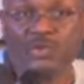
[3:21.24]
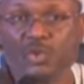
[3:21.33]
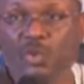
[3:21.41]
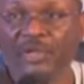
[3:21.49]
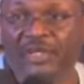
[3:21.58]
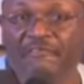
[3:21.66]
to
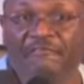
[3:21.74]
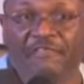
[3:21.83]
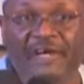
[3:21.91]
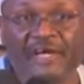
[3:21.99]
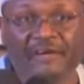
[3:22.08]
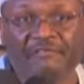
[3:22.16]
working
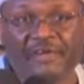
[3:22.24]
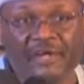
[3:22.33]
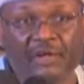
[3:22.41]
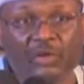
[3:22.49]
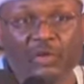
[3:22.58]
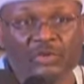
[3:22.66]
very,
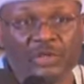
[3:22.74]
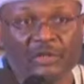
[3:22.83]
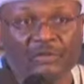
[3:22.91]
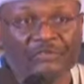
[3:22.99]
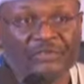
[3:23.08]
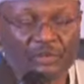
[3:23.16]
very closely with